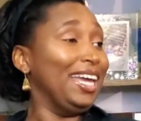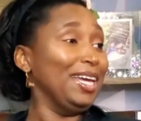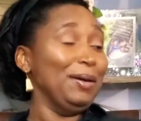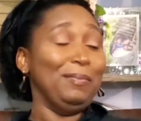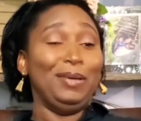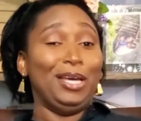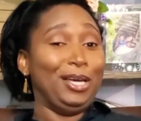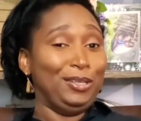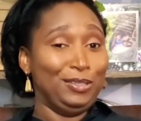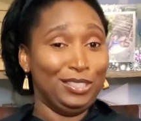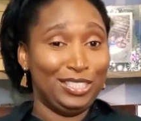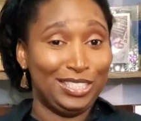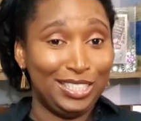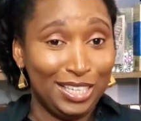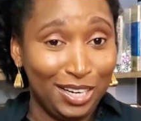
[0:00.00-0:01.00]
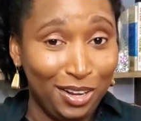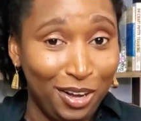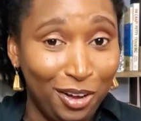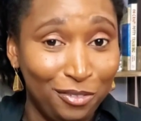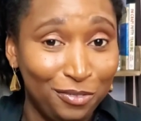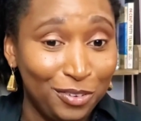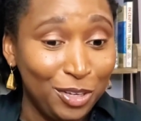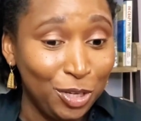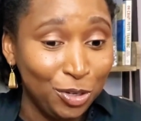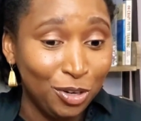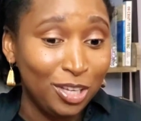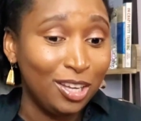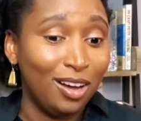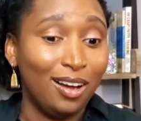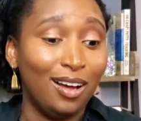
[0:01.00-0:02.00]
can be a huge turn
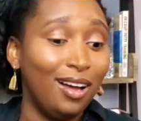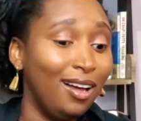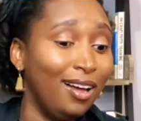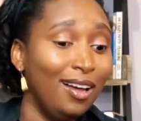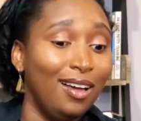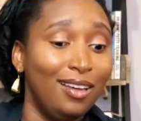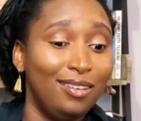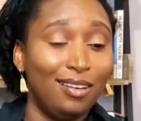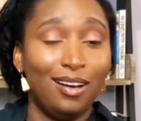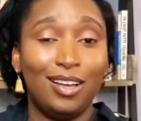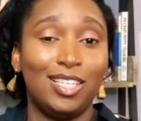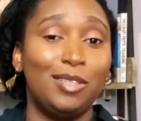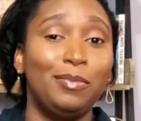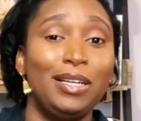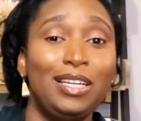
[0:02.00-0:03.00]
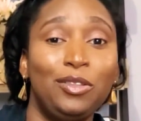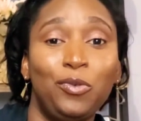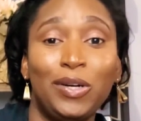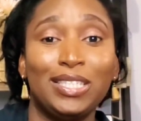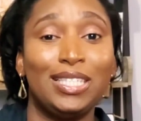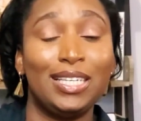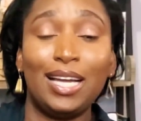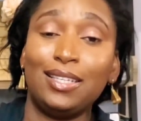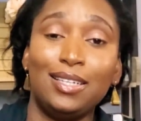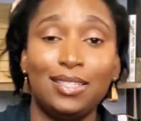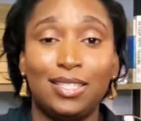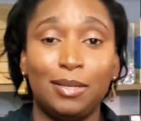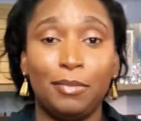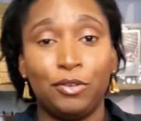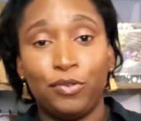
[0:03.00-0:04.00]
off. Your husband didn't want to get
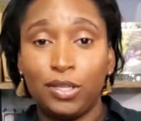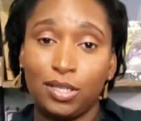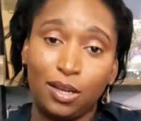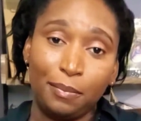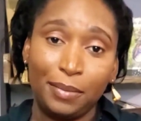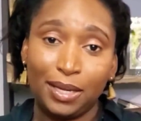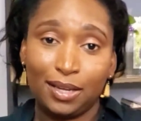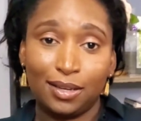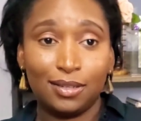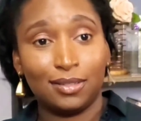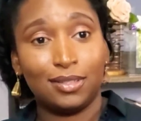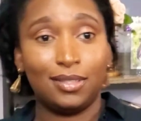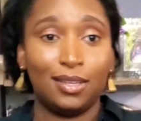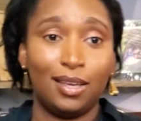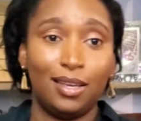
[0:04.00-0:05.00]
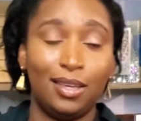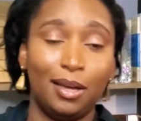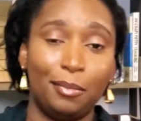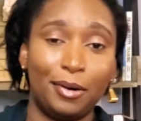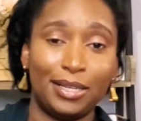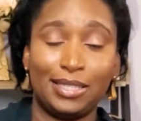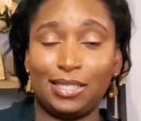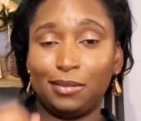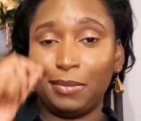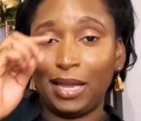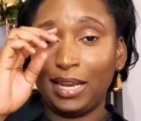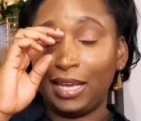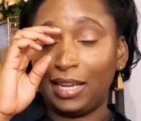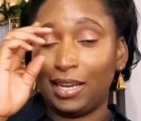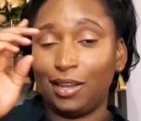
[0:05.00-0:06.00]
intimate with you because your breath
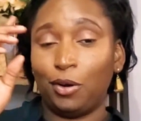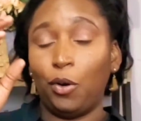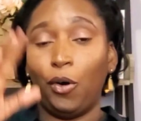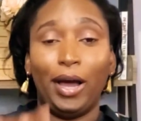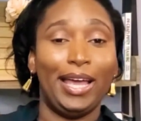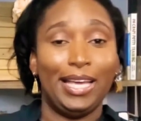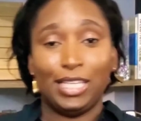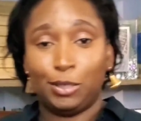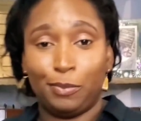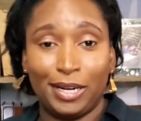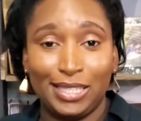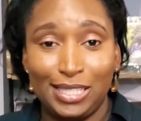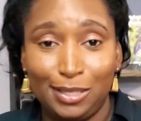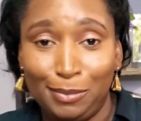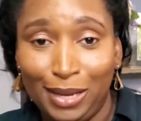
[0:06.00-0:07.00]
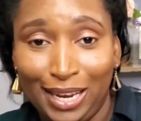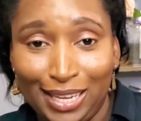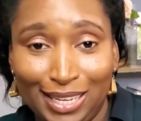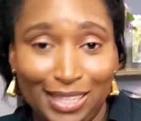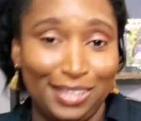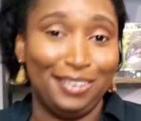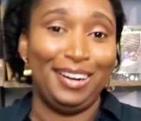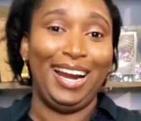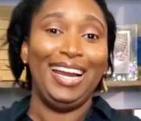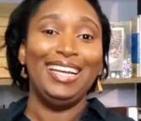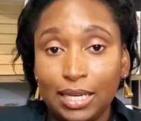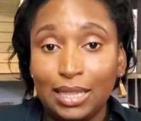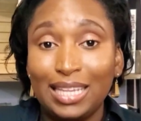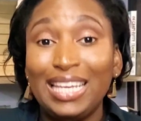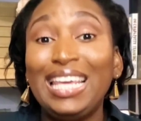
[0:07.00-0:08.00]
smelling or his breath smelling,
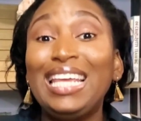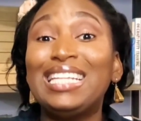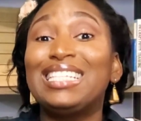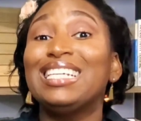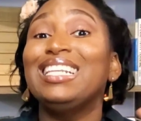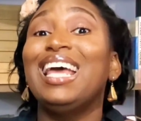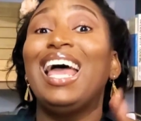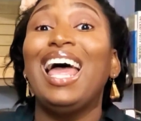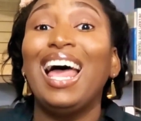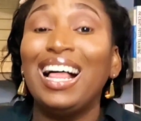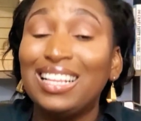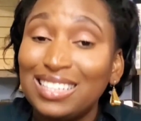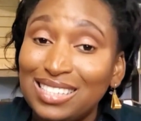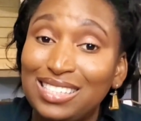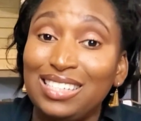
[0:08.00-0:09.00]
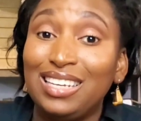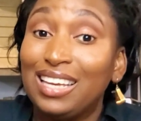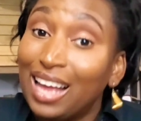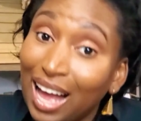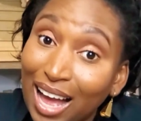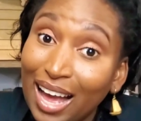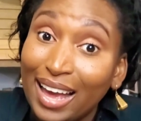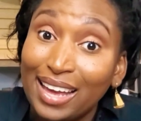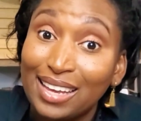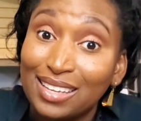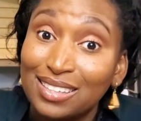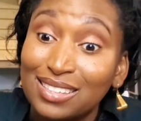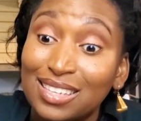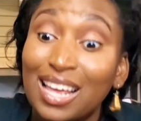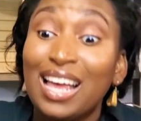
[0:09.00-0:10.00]
right? Eating healthy,
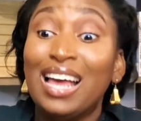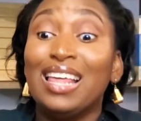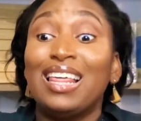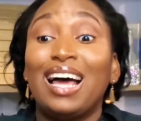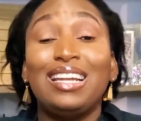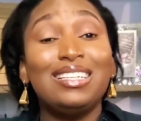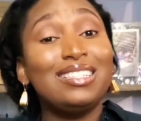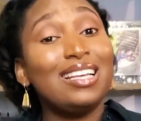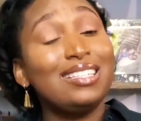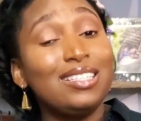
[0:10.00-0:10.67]
guys. That is a